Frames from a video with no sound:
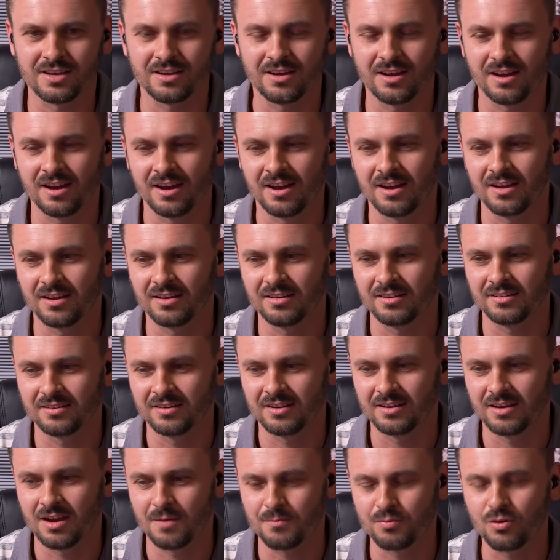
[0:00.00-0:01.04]
uh,
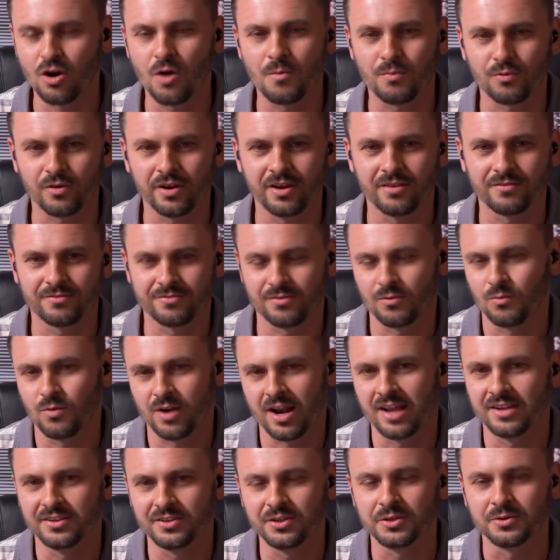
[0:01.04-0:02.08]
appropriate for
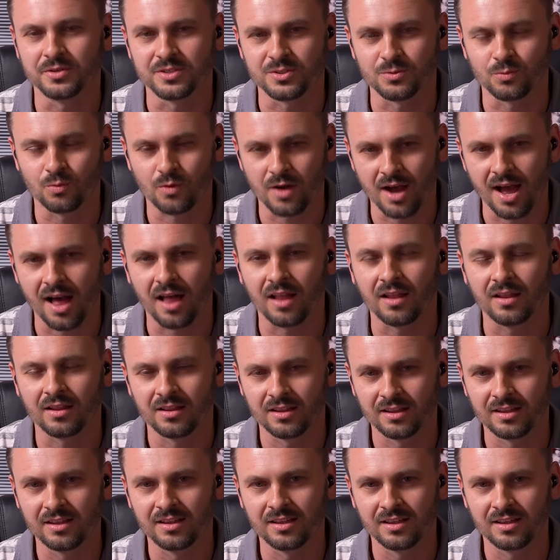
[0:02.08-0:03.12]
what I do as well.